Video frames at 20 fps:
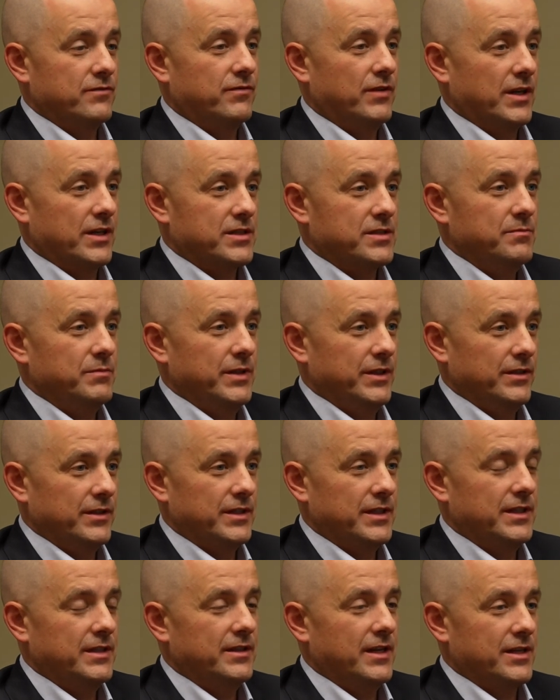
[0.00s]

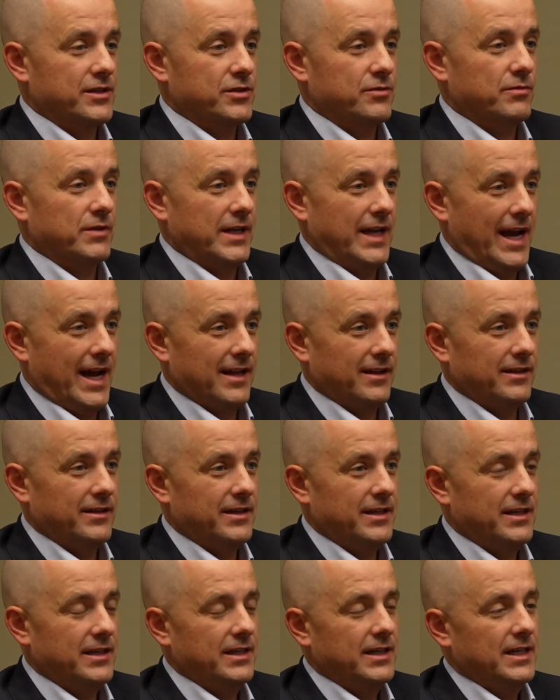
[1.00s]
flexibility. That's a
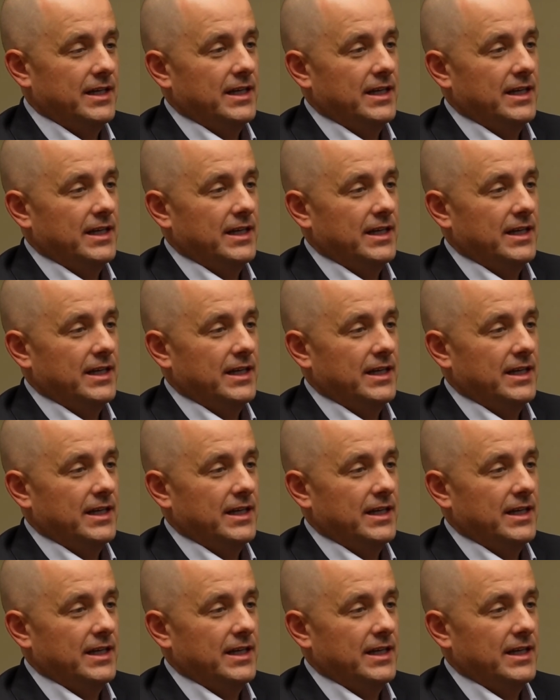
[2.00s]
reality.